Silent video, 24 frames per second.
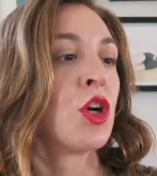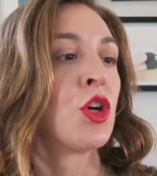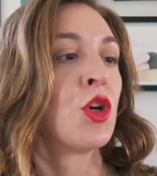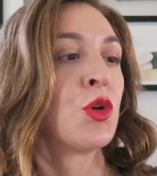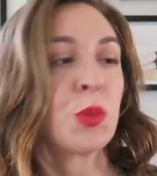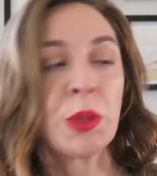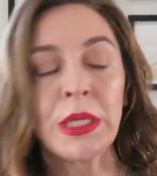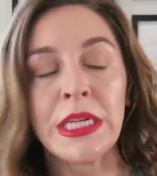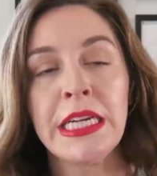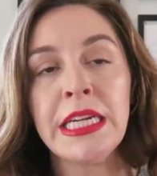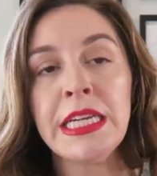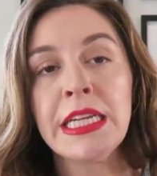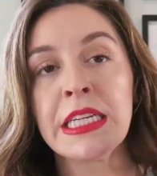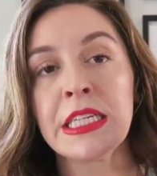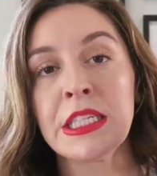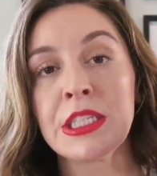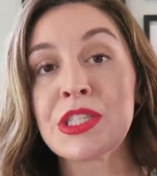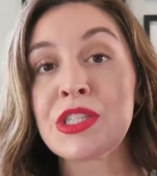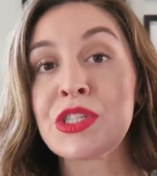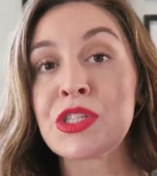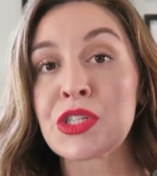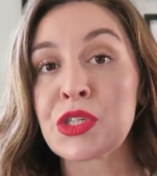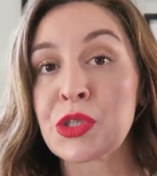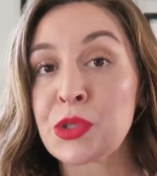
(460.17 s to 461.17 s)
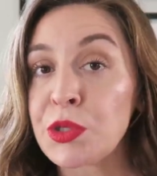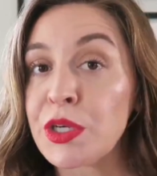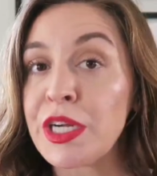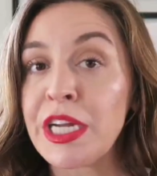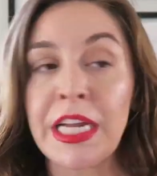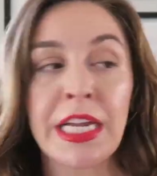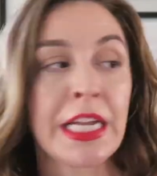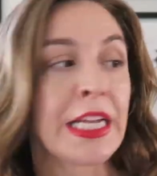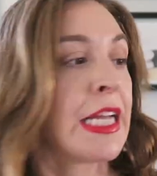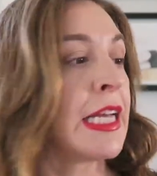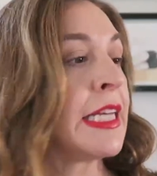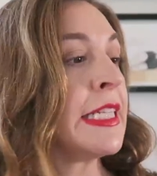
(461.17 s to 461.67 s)
Green
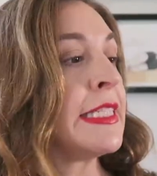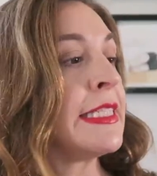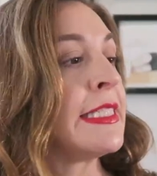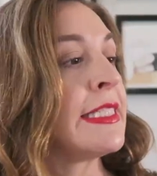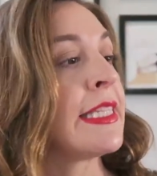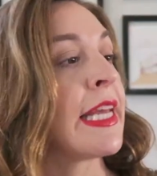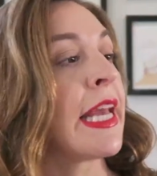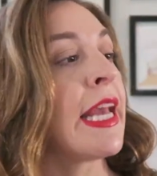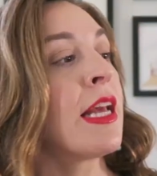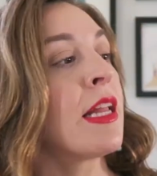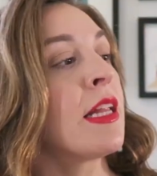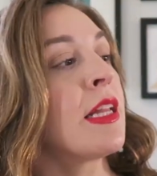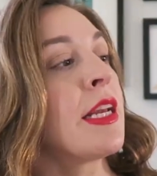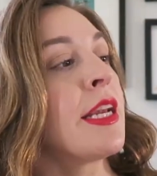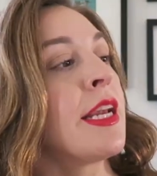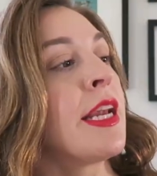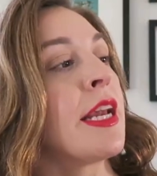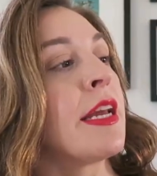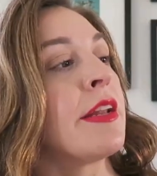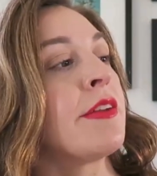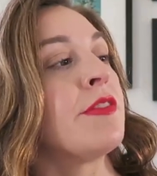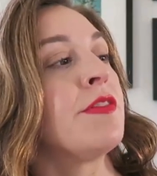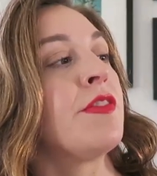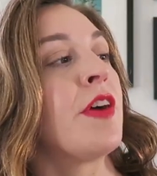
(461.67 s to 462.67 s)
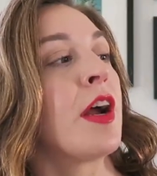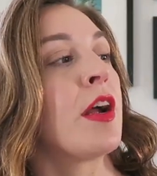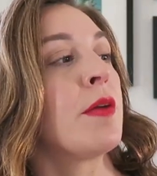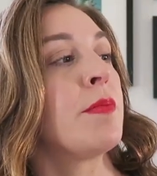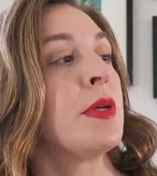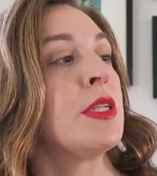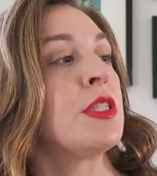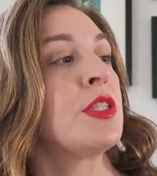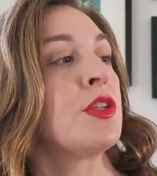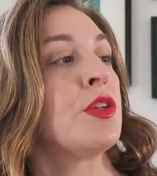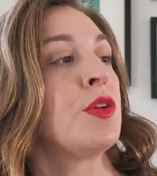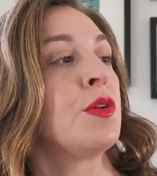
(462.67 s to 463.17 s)
Screen Daily
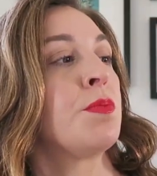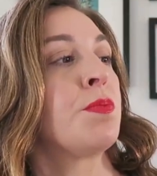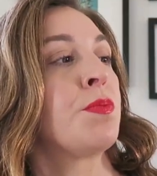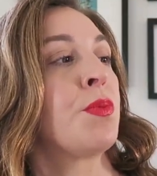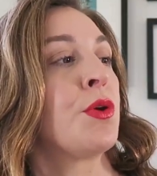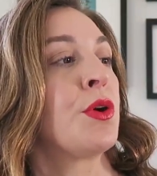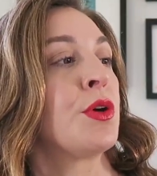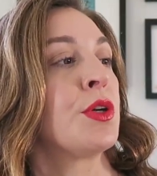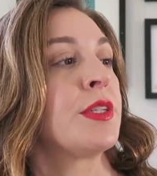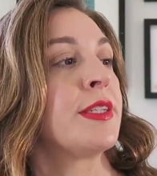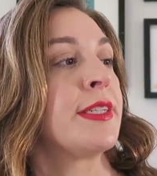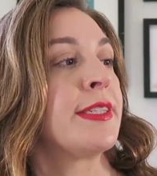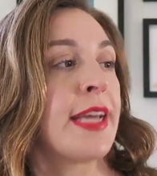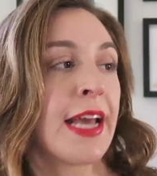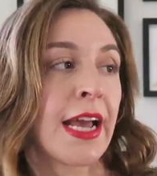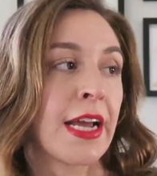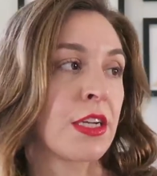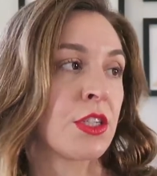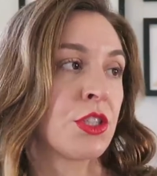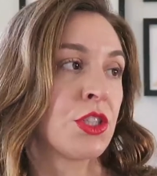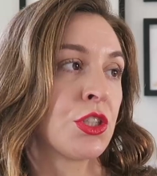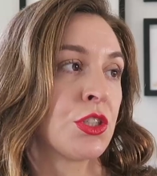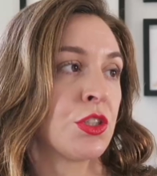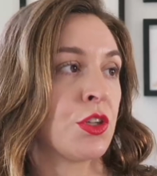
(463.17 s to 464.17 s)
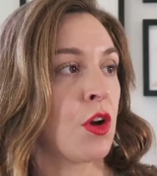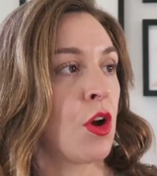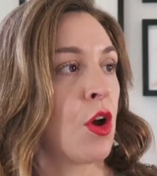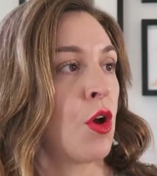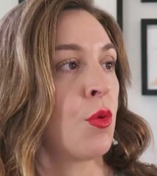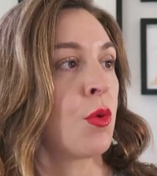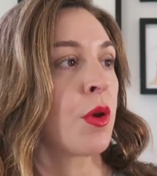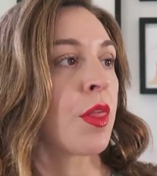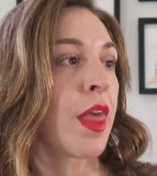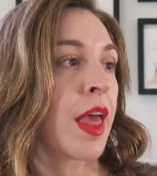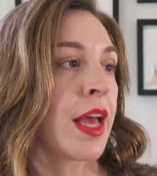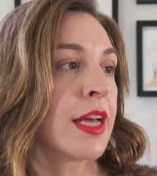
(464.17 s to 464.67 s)
Environmental Protector
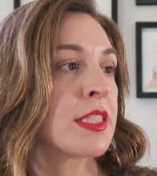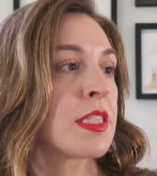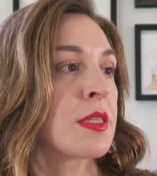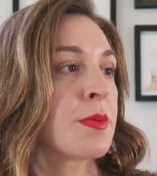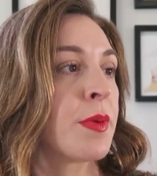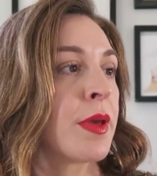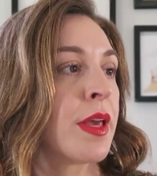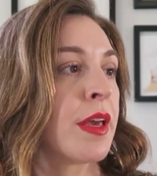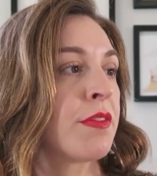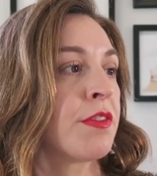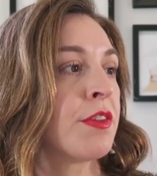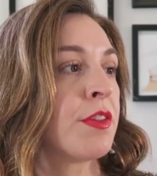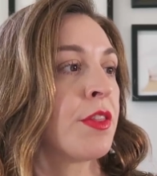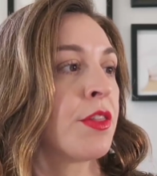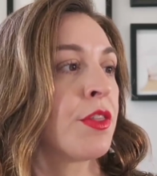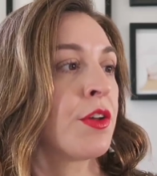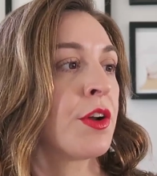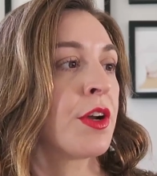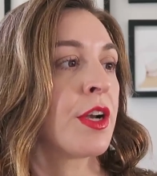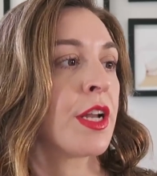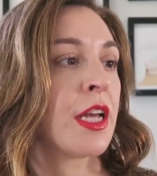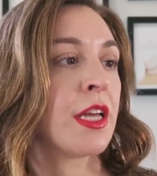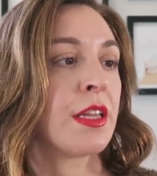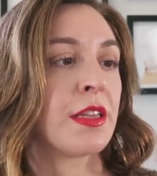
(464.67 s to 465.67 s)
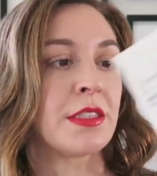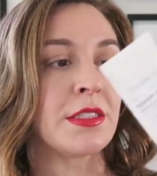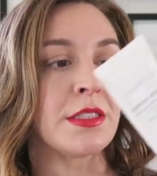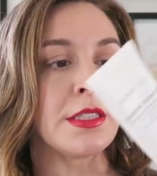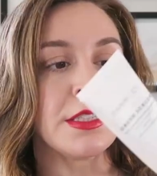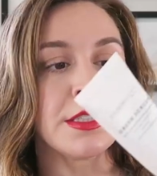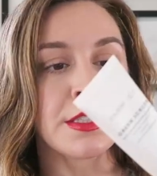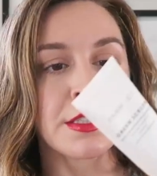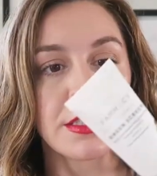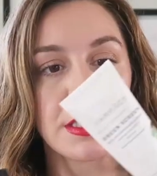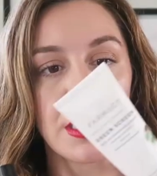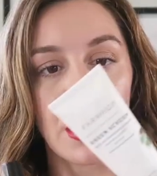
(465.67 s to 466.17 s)
with SPF 30.
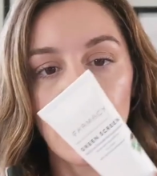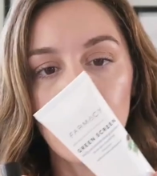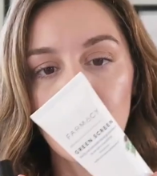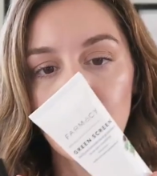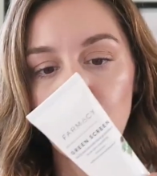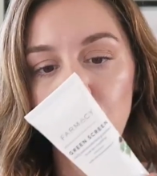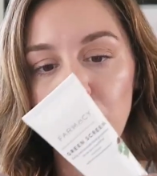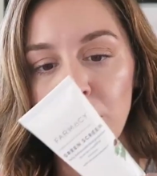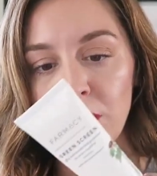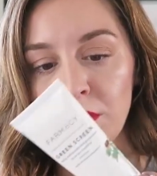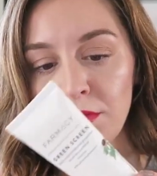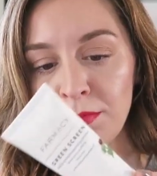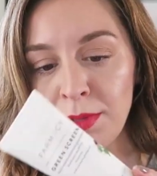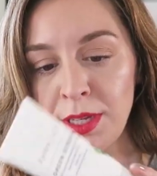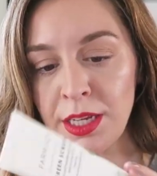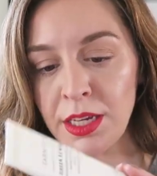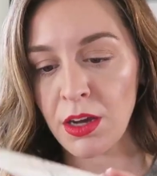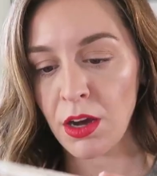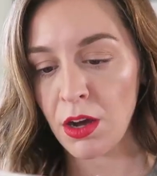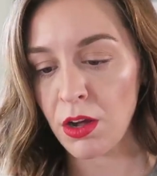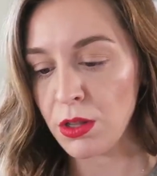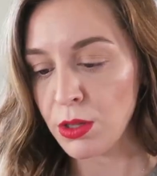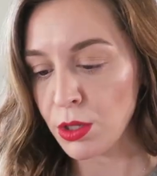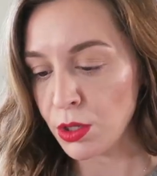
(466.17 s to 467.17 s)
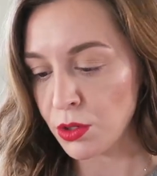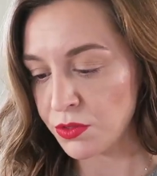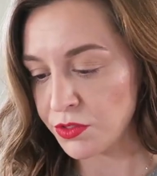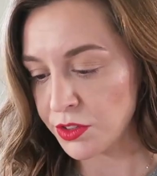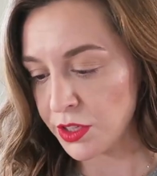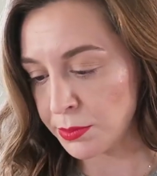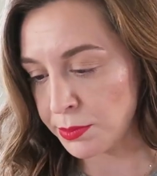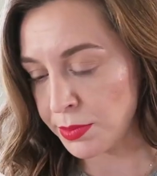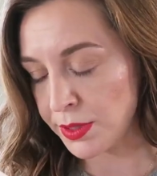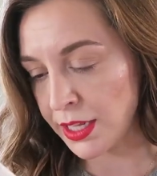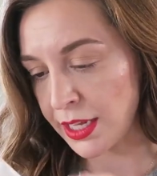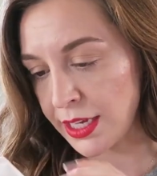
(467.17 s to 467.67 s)
This has gone with me all
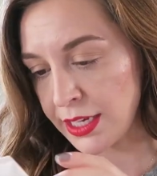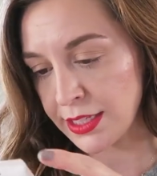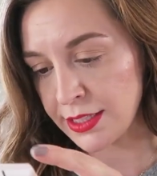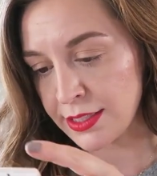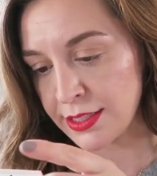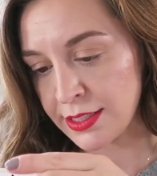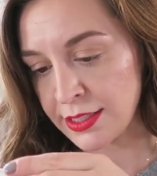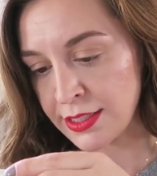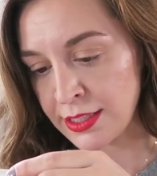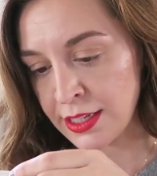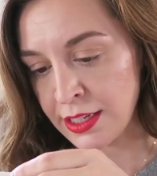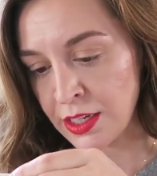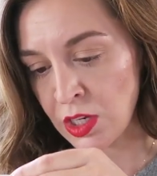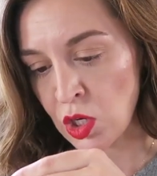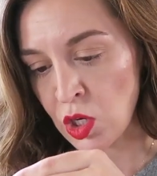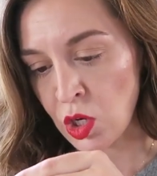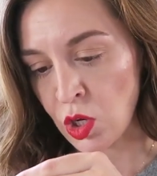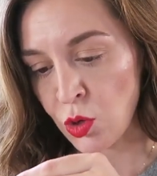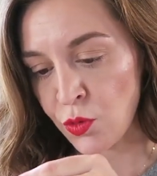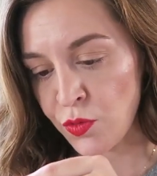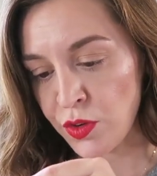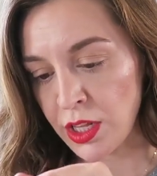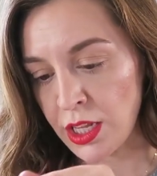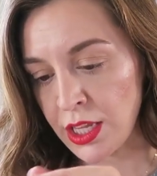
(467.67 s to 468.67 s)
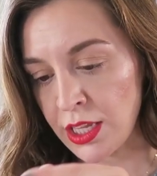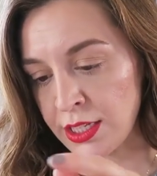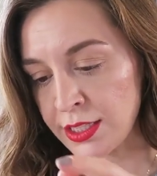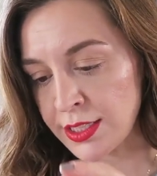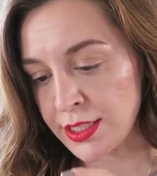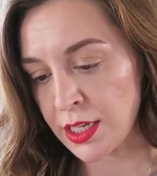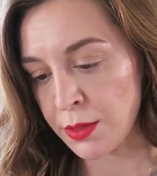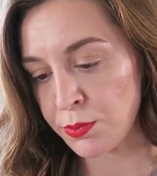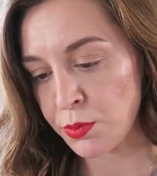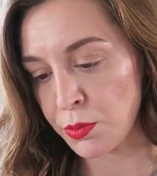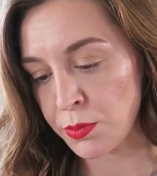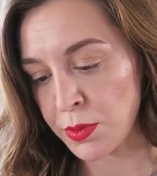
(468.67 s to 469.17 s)
over the place. Over the
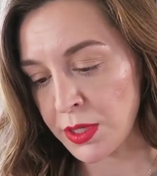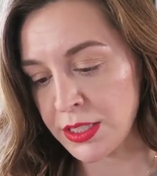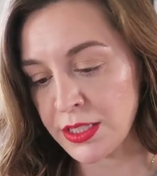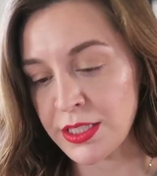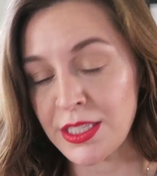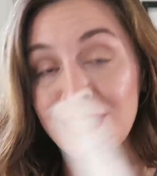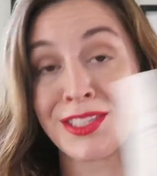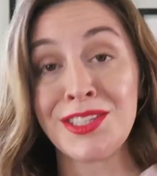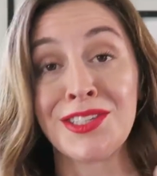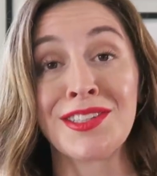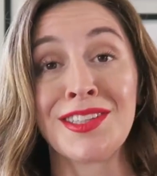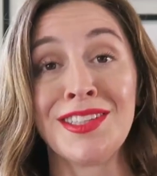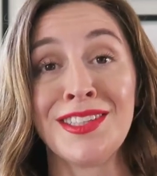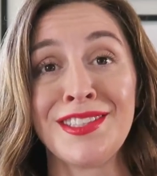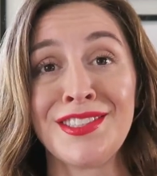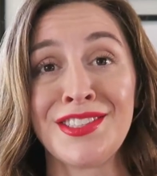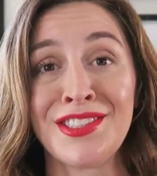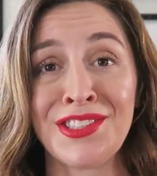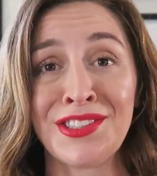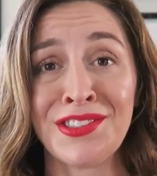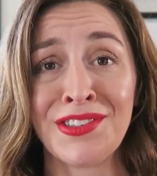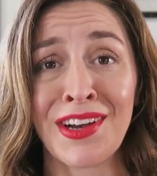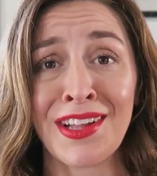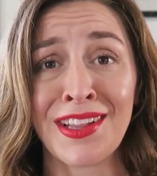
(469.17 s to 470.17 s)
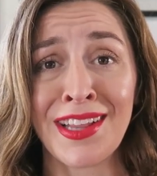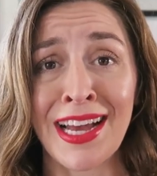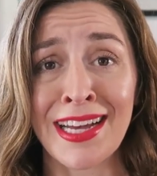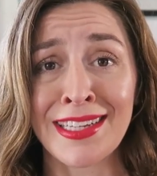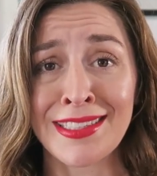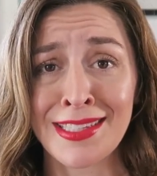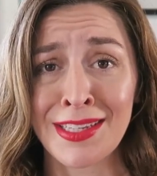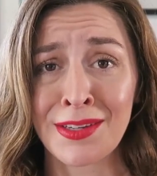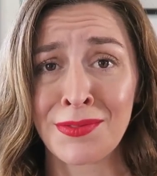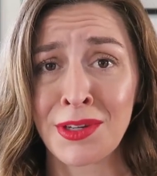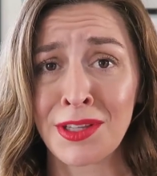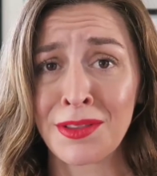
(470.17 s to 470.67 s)
last couple months, I took this to
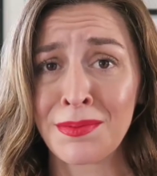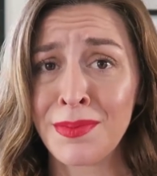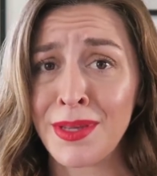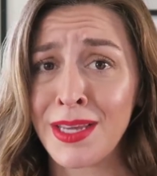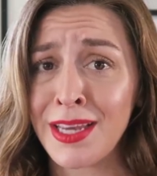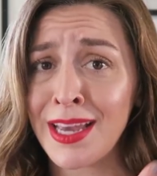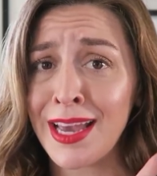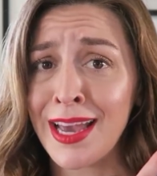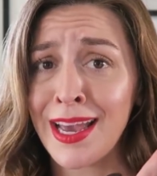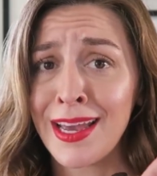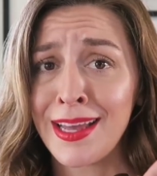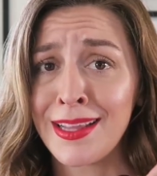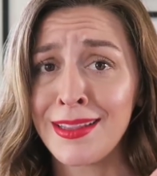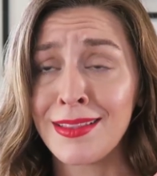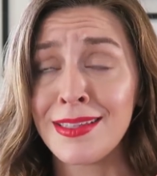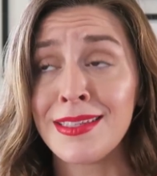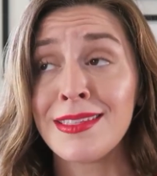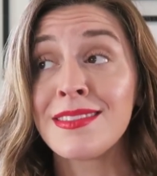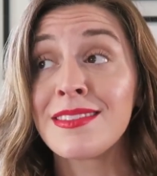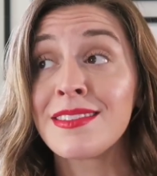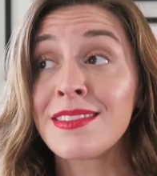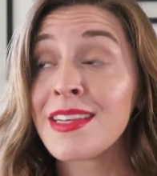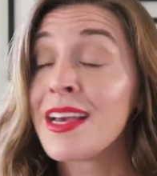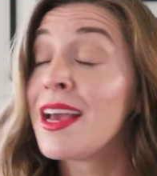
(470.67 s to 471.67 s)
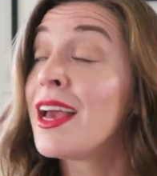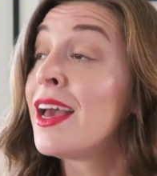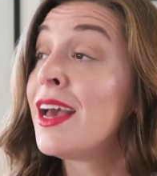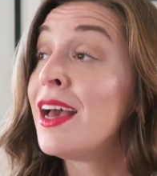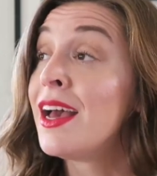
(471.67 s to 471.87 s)
Alaska with me and this